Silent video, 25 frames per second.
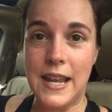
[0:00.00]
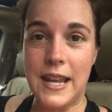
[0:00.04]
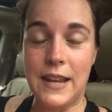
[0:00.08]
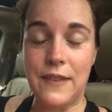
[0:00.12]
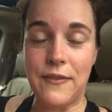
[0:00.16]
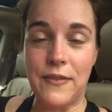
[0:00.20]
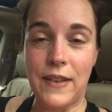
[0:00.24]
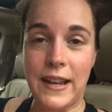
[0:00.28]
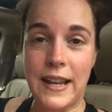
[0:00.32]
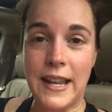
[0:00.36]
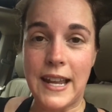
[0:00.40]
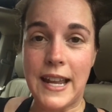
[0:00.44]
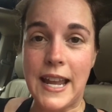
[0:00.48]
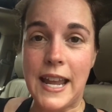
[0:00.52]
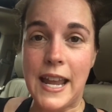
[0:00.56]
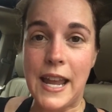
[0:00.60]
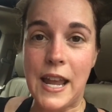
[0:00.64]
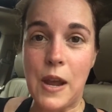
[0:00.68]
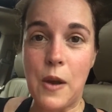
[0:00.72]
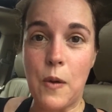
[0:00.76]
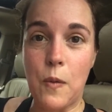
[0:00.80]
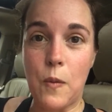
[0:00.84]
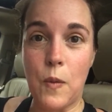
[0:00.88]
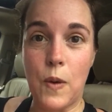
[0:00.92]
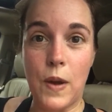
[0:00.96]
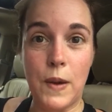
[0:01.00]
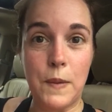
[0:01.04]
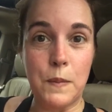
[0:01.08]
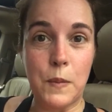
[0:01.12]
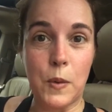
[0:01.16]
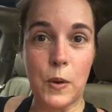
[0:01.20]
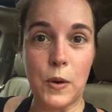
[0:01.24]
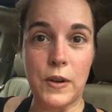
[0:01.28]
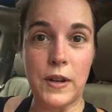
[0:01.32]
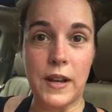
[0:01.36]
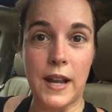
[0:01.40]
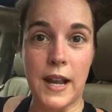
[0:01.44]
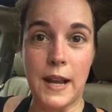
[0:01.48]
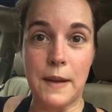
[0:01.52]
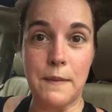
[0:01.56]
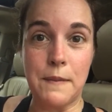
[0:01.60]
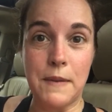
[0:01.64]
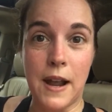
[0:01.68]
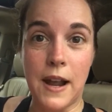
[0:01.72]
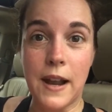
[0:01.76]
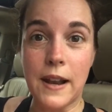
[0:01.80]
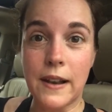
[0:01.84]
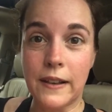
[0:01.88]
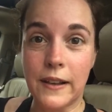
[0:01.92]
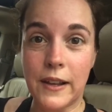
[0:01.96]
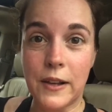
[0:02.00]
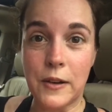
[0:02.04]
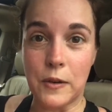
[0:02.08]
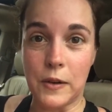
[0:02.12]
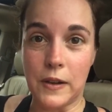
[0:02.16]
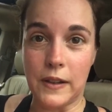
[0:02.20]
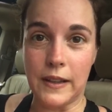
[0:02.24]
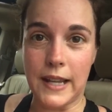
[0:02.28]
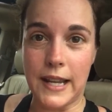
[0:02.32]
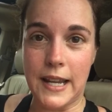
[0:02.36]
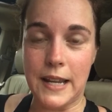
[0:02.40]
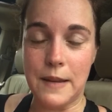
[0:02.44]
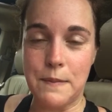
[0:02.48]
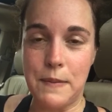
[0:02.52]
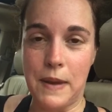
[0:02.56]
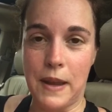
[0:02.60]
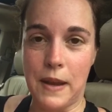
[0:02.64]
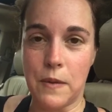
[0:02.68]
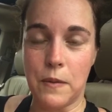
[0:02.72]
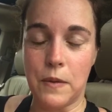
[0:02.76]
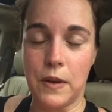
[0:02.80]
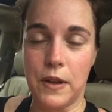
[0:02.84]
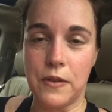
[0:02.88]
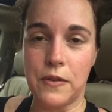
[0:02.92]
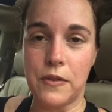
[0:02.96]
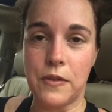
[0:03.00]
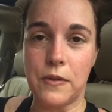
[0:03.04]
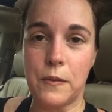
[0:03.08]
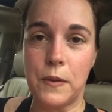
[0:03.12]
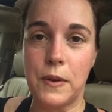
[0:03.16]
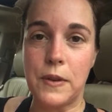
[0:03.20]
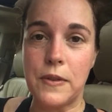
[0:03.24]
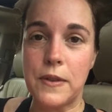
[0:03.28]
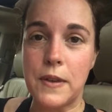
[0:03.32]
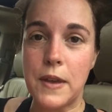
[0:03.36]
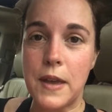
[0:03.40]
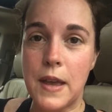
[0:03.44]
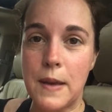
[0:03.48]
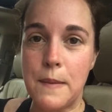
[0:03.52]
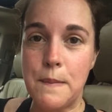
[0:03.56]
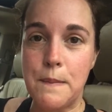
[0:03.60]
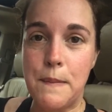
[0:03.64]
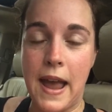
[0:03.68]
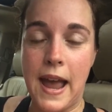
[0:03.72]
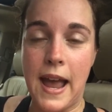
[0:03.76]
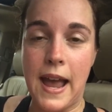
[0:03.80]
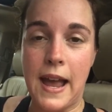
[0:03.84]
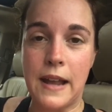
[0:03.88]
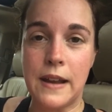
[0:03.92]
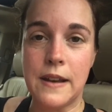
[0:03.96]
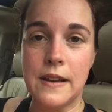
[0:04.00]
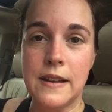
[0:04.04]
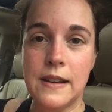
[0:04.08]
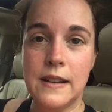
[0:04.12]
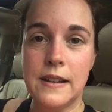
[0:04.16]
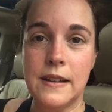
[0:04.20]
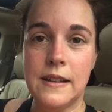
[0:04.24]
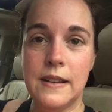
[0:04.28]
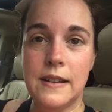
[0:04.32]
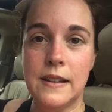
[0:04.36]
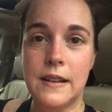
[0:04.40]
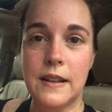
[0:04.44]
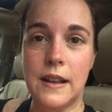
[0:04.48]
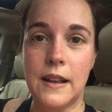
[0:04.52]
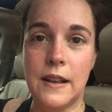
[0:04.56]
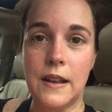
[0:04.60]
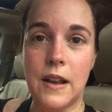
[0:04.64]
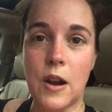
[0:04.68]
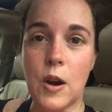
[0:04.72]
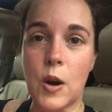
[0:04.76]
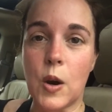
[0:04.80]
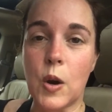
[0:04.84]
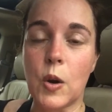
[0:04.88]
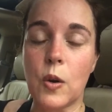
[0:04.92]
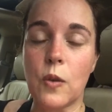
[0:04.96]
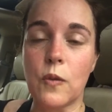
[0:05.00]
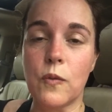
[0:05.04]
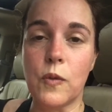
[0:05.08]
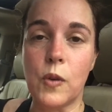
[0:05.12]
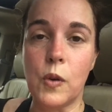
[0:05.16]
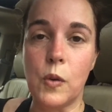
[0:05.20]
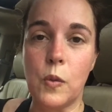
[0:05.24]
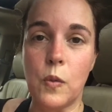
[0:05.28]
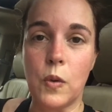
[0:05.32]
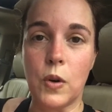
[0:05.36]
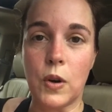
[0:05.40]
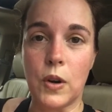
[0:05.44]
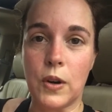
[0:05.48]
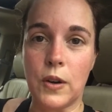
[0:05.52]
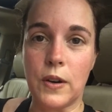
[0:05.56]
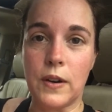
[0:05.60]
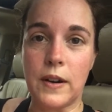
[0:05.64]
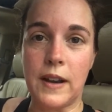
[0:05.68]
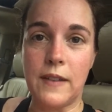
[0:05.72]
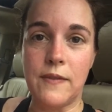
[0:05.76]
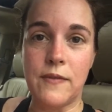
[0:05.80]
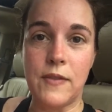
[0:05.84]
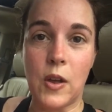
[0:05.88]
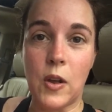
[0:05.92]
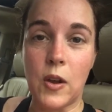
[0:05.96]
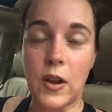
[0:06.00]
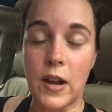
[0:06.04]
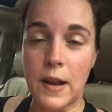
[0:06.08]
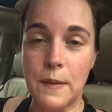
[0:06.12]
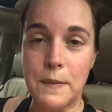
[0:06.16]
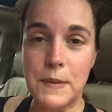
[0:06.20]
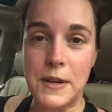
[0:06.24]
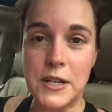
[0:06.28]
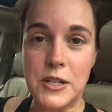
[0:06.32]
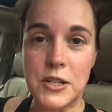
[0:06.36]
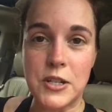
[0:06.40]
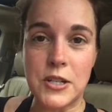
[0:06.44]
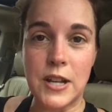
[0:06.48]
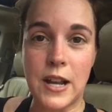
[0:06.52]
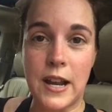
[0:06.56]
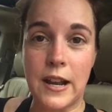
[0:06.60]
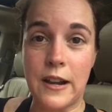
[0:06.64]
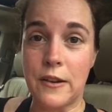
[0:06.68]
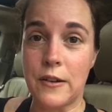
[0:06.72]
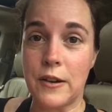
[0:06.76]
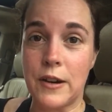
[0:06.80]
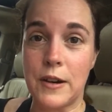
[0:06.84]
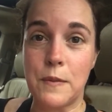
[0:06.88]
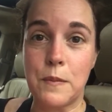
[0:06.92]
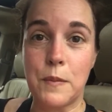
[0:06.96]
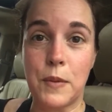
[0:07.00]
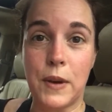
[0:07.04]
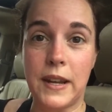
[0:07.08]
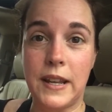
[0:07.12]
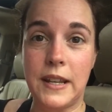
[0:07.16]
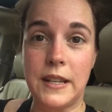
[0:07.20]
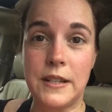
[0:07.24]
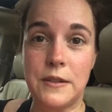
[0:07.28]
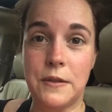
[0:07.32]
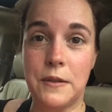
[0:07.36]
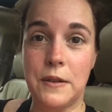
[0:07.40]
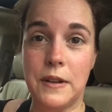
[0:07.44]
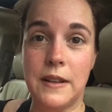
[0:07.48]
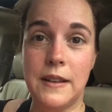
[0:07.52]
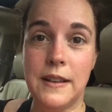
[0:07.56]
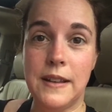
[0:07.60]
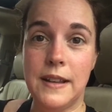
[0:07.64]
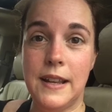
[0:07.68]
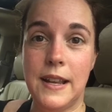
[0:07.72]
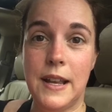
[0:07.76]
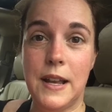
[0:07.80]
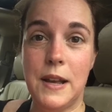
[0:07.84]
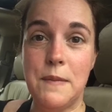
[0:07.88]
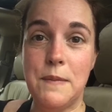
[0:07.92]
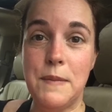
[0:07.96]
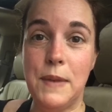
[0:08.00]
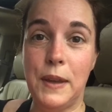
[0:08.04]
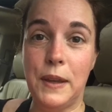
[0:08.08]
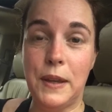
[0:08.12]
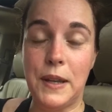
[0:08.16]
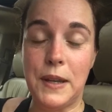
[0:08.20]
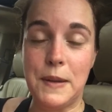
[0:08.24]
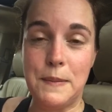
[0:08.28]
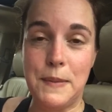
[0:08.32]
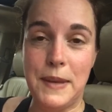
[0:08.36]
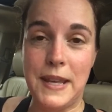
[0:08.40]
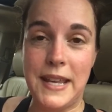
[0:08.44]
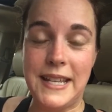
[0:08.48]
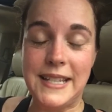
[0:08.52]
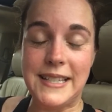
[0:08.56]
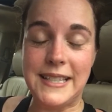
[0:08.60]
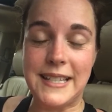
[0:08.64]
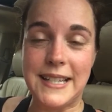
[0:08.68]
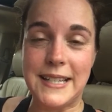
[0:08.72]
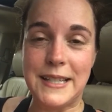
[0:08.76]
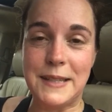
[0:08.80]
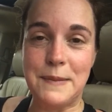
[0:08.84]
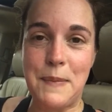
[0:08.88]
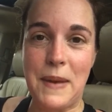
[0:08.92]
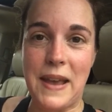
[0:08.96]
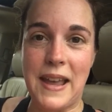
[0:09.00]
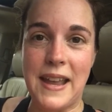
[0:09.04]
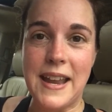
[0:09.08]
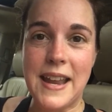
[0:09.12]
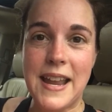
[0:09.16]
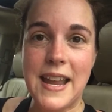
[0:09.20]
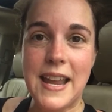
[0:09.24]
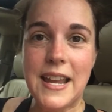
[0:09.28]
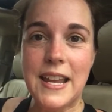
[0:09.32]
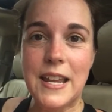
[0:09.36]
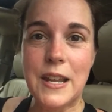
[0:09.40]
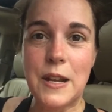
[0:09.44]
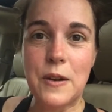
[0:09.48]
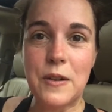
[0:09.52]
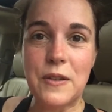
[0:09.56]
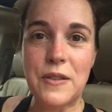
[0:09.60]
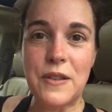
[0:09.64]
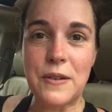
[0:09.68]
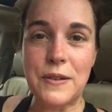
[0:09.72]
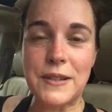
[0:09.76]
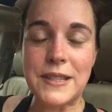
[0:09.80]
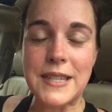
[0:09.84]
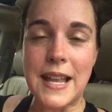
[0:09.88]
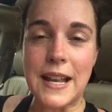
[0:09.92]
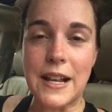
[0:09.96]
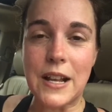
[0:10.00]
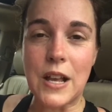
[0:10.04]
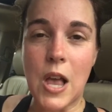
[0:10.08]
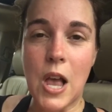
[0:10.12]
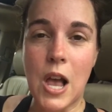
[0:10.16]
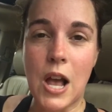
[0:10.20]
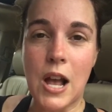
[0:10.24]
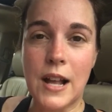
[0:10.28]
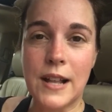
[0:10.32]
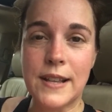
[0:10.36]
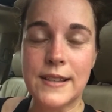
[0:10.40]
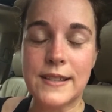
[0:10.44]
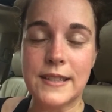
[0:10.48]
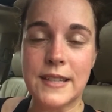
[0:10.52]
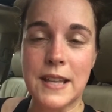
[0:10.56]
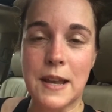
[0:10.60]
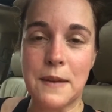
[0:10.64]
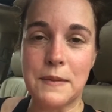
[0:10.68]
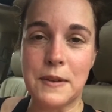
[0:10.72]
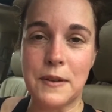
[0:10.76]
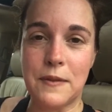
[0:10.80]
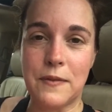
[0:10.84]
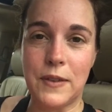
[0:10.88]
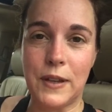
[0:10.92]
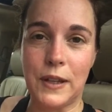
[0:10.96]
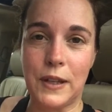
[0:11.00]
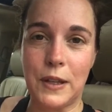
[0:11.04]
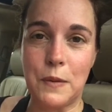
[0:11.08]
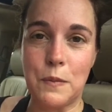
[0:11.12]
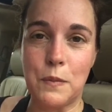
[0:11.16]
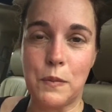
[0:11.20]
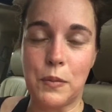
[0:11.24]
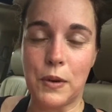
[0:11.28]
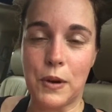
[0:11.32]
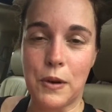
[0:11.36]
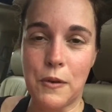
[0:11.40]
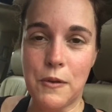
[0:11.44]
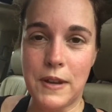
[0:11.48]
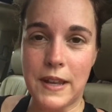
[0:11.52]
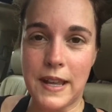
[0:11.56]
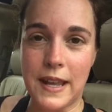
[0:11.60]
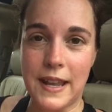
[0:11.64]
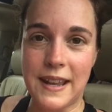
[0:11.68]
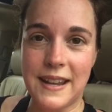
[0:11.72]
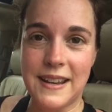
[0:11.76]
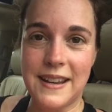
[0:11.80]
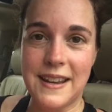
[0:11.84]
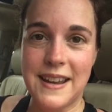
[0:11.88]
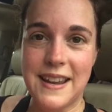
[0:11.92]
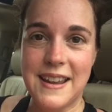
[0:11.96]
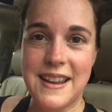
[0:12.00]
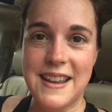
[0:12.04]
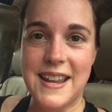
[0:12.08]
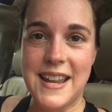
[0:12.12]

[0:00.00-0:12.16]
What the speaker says: if I get hit one more time, not literally, but with a hurtful word, I felt like I'm going to shatter and break into a million pieces. But, you know, there was that concept of feeling broken.